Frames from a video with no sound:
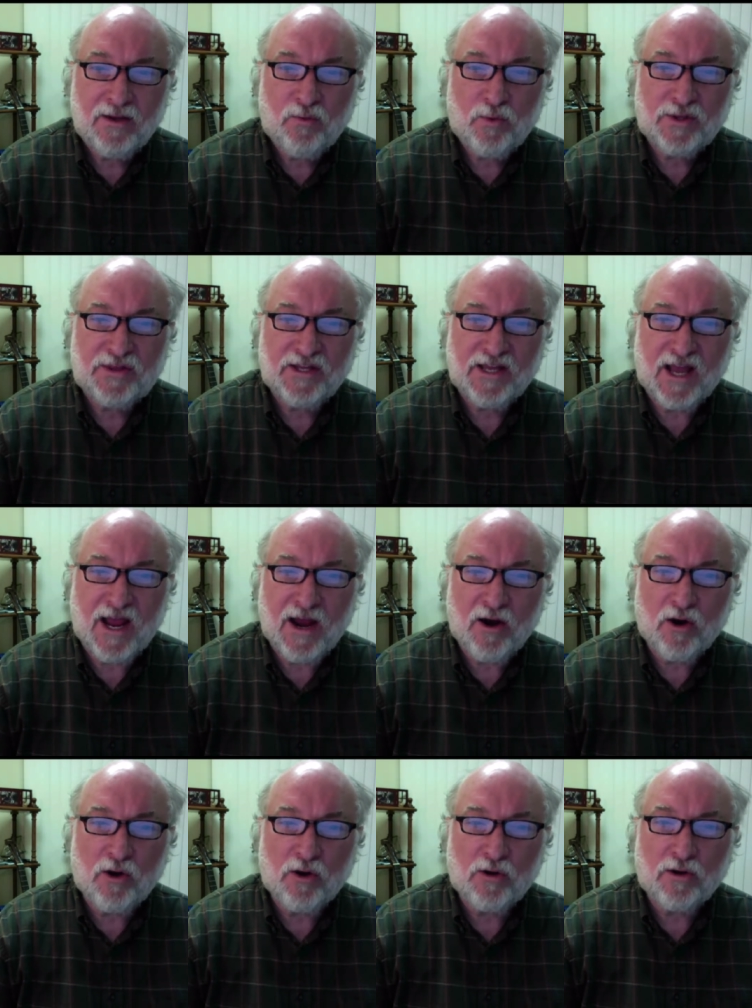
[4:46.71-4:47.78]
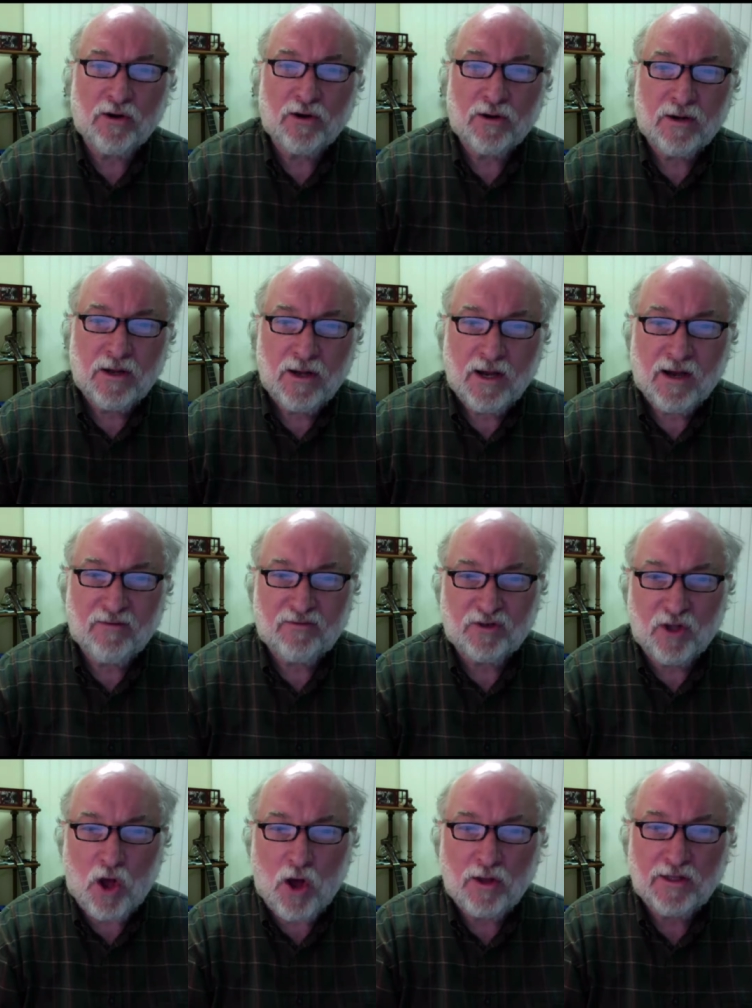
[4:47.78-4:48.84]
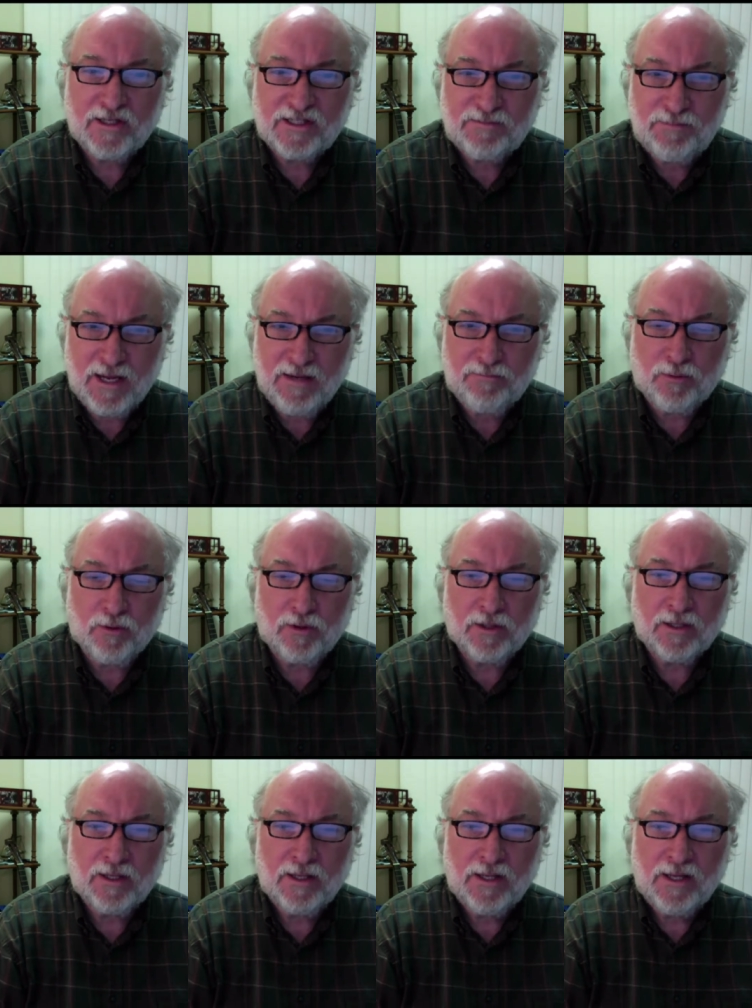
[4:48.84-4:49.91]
with the error of lawless people